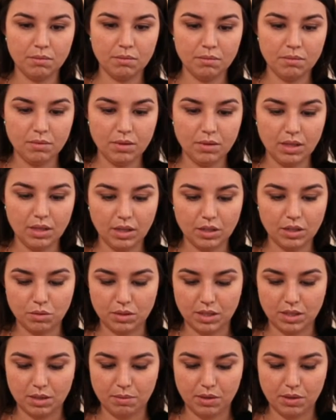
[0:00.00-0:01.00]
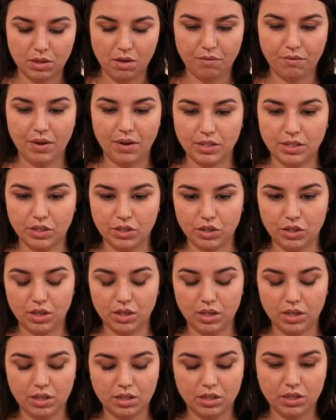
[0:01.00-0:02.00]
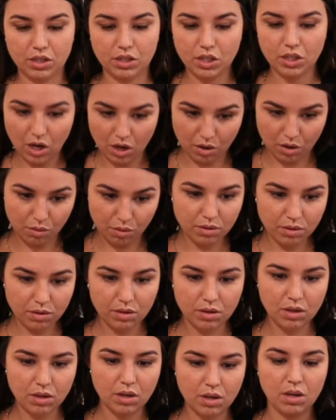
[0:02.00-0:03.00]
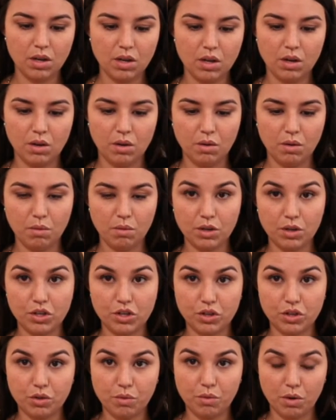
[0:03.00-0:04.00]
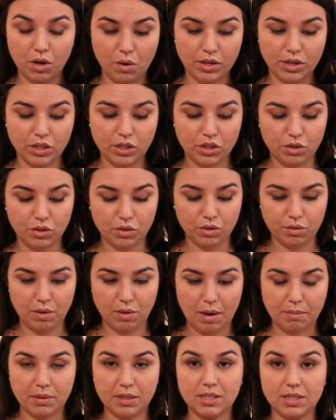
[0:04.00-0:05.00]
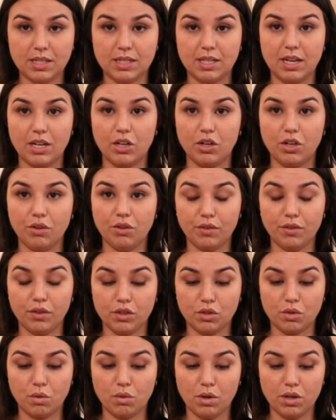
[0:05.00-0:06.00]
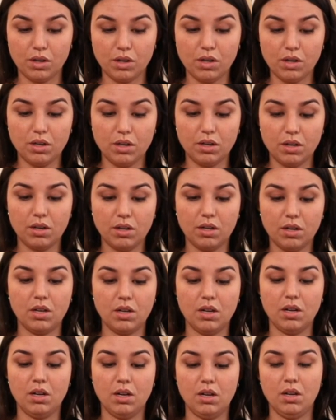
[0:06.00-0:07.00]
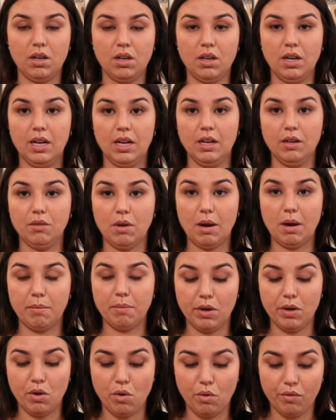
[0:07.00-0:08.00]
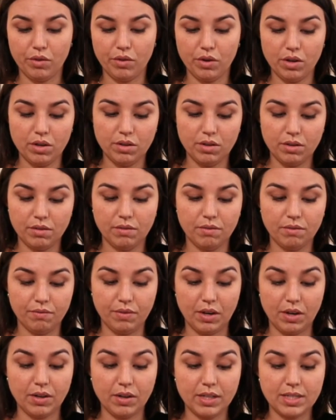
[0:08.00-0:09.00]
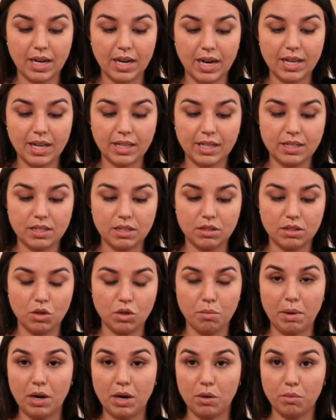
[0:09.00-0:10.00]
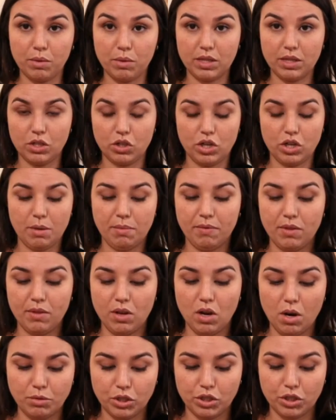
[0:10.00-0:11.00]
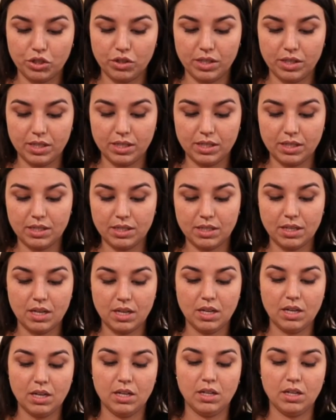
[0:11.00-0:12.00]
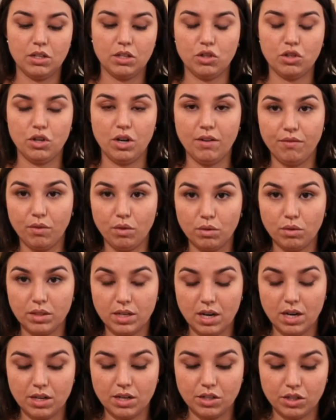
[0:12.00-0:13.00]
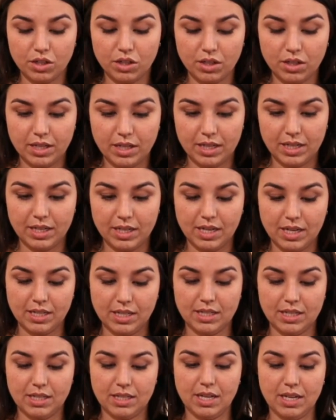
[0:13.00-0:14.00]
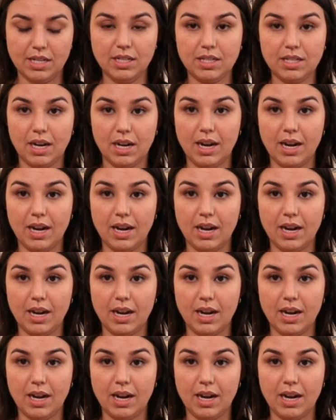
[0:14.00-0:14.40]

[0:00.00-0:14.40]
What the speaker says: This one's going to be a lot faster. So what you are going to do to wrap this is take your first corner and wrap it over very tightly, no matter what the shape of the object here is. Try and fold it under, get it nice and tight.